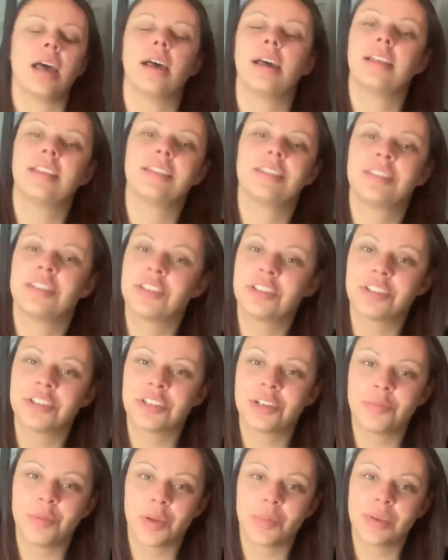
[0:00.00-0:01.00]
This is just
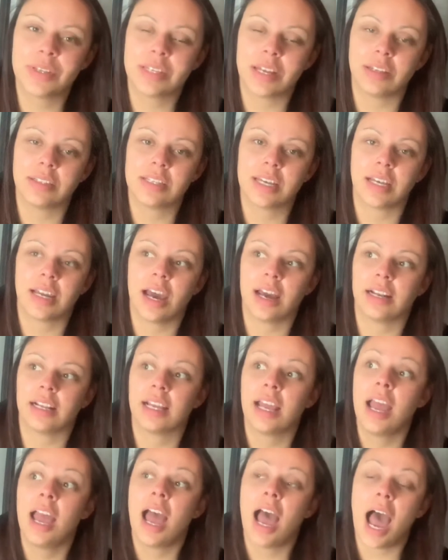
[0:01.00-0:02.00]
gonna make me sound psychotic.
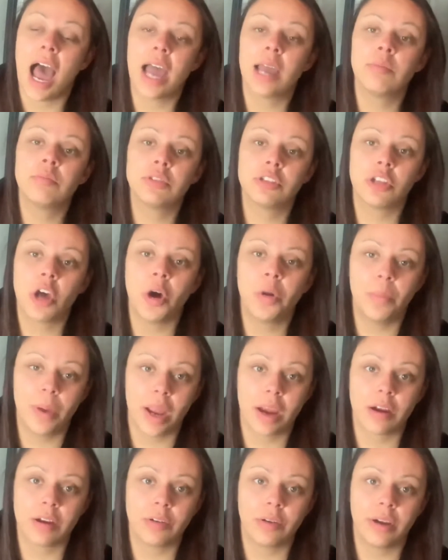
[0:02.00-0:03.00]
I'm so
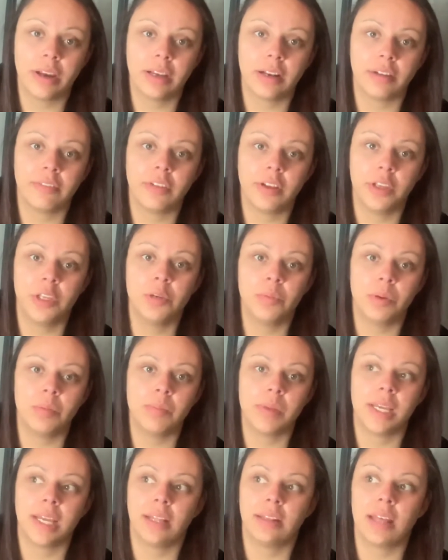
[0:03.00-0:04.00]
paranoid of a human
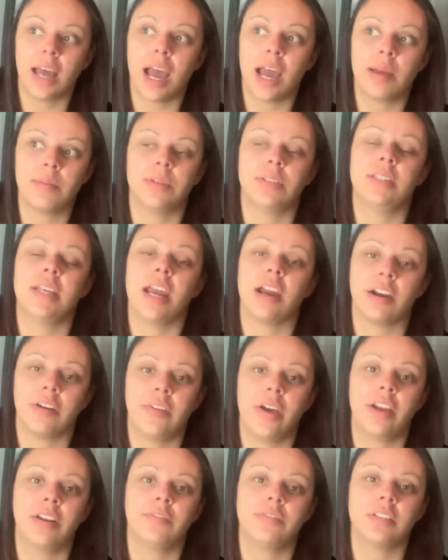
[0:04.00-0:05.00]
being that I'm
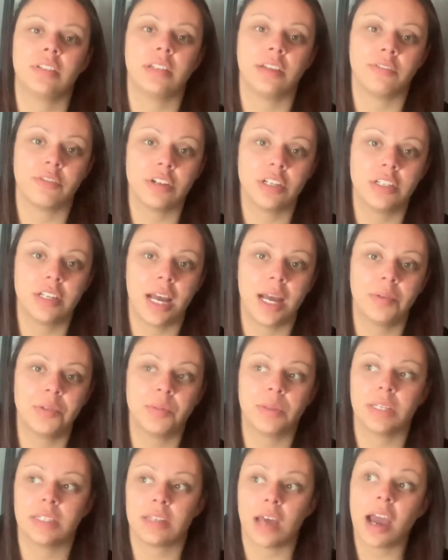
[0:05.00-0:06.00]
terrified of delivery jobs
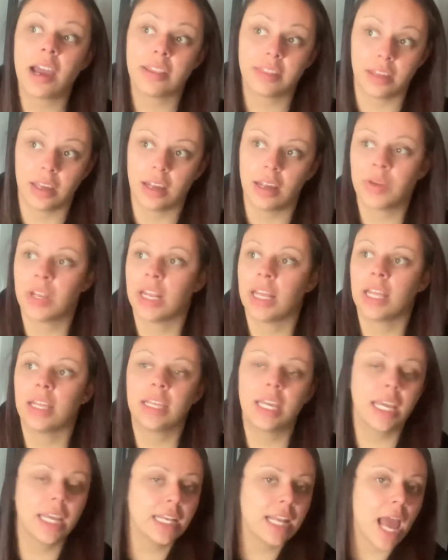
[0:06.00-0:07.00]
because I think I'm gonna get
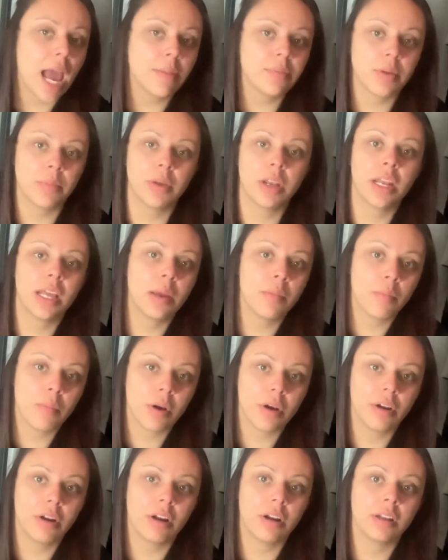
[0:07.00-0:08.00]
kidnapped, I'm gonna get
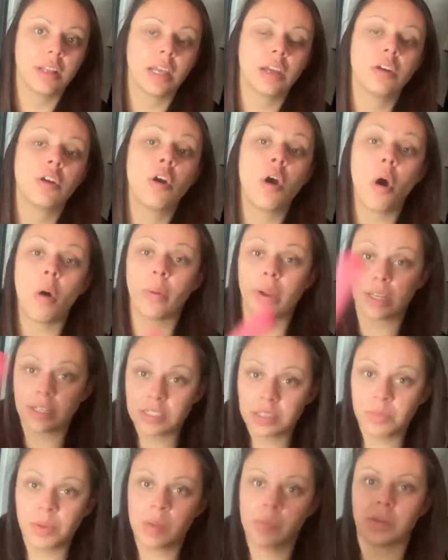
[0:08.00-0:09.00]
murdered. Like going
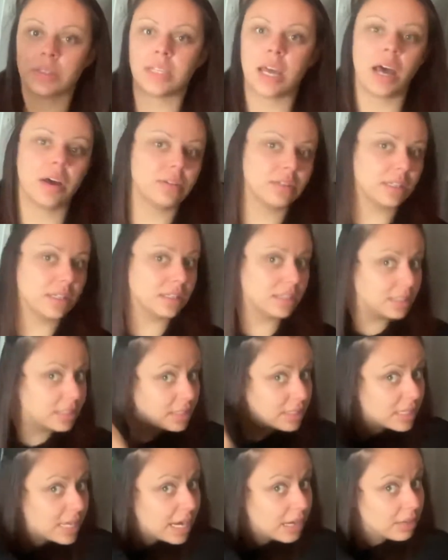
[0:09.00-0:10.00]
to people's houses
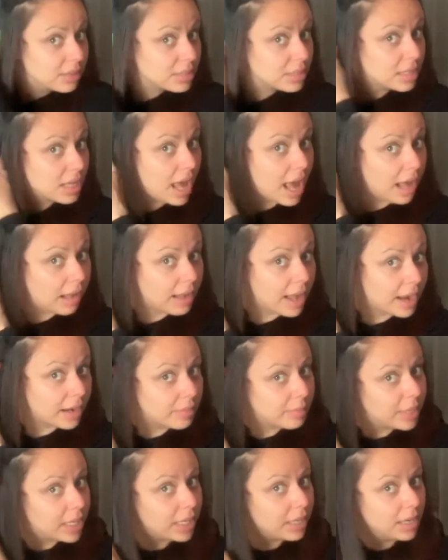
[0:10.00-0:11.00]
scares the hell out of
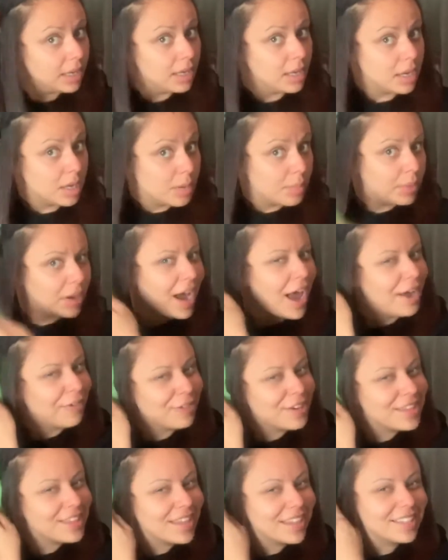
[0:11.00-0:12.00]
me, but
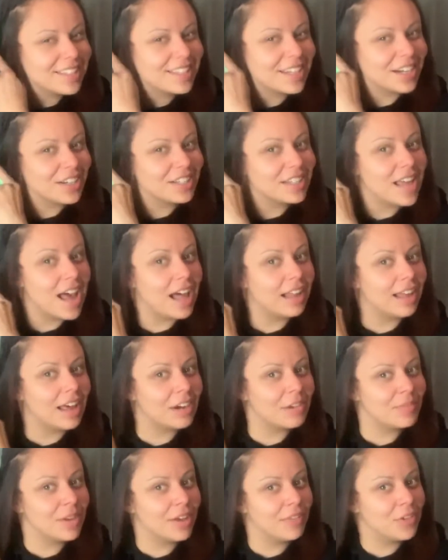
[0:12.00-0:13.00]
everything scares the hell out
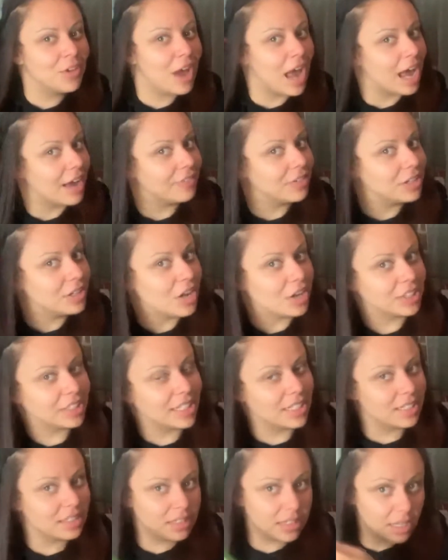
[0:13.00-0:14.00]
of me if you haven't
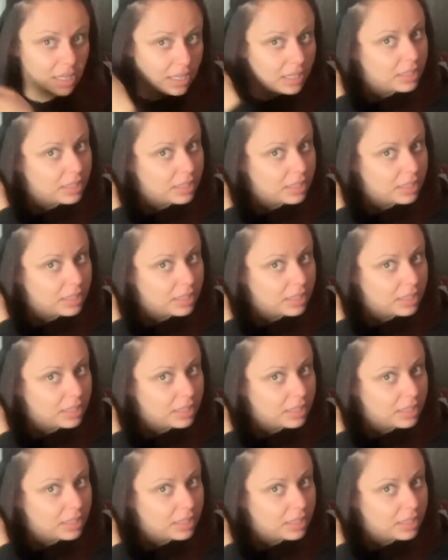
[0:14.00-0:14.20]
noticed.